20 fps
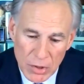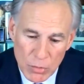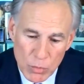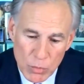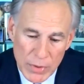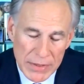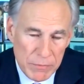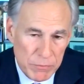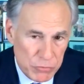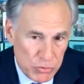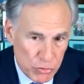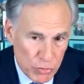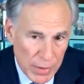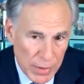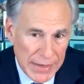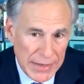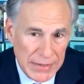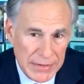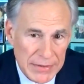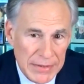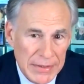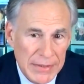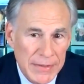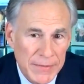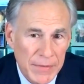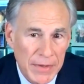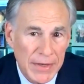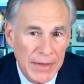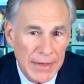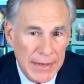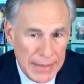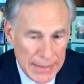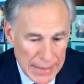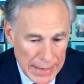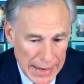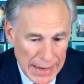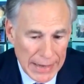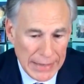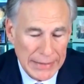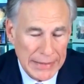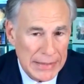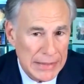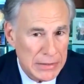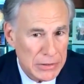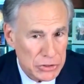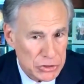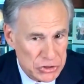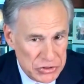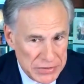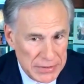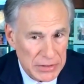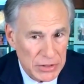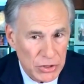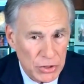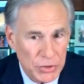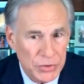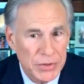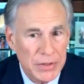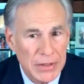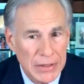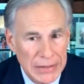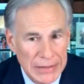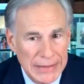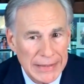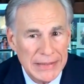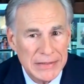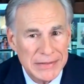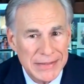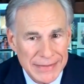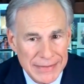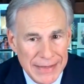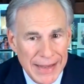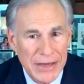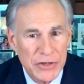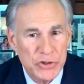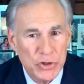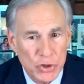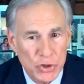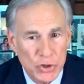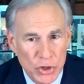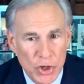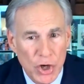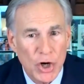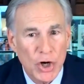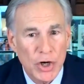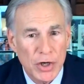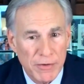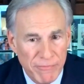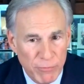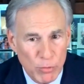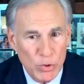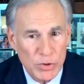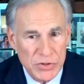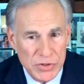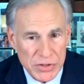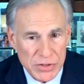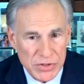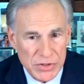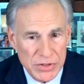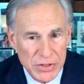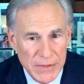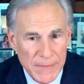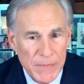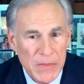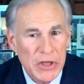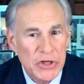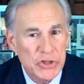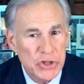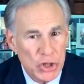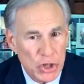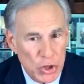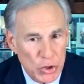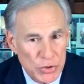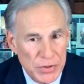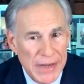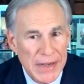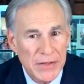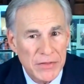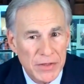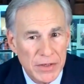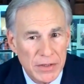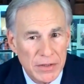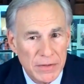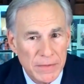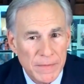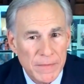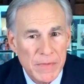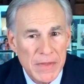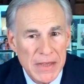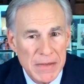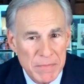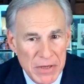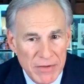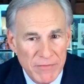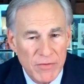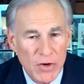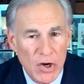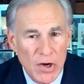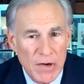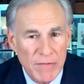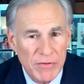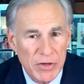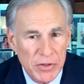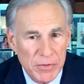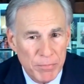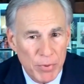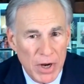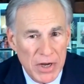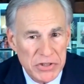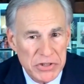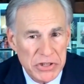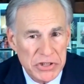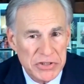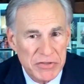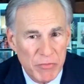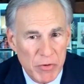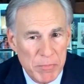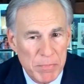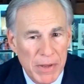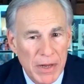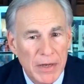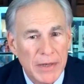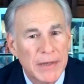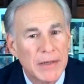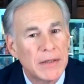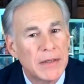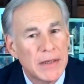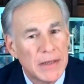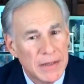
We trained highly skilled elite National Guard forces to go down there and be involved in the process of repelling.